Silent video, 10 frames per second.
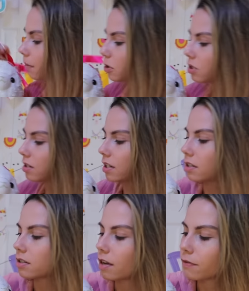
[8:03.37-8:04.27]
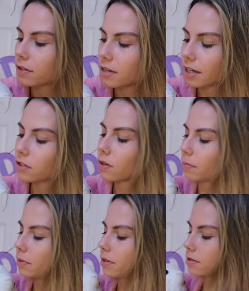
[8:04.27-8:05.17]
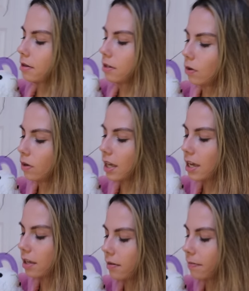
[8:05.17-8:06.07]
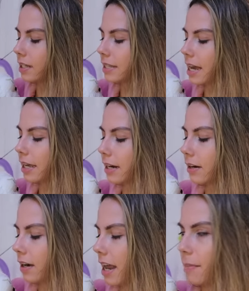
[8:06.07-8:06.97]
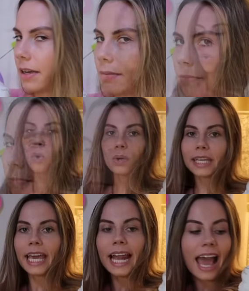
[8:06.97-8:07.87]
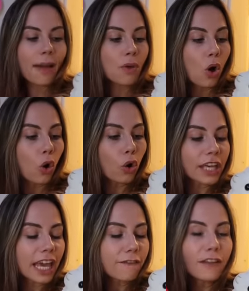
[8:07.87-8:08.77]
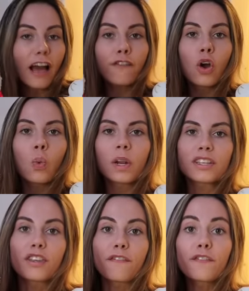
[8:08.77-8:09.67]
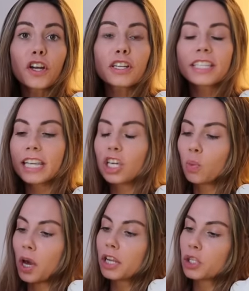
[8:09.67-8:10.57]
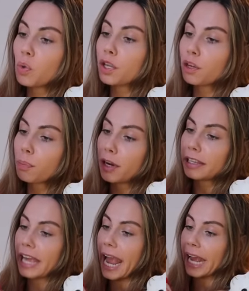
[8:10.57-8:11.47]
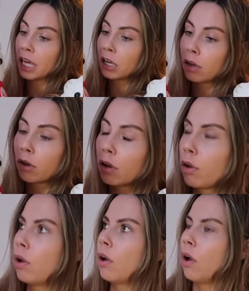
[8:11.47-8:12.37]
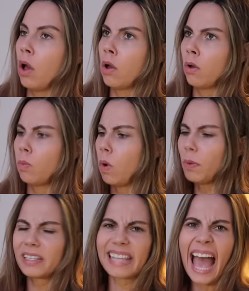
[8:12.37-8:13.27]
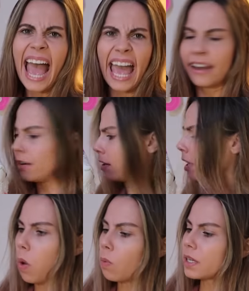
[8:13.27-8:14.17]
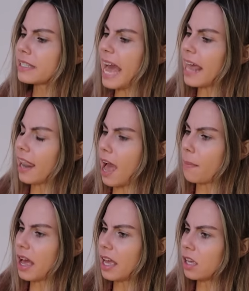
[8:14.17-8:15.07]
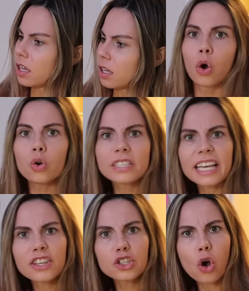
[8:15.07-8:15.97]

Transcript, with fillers: let me just take this off for a second so I can put this on you, okay? It's not gonna hurt, llama. Okay, llama, okay, Fluff. What is the first thing you wanna do on your birthday? What was that? What was that, llama? Who's at the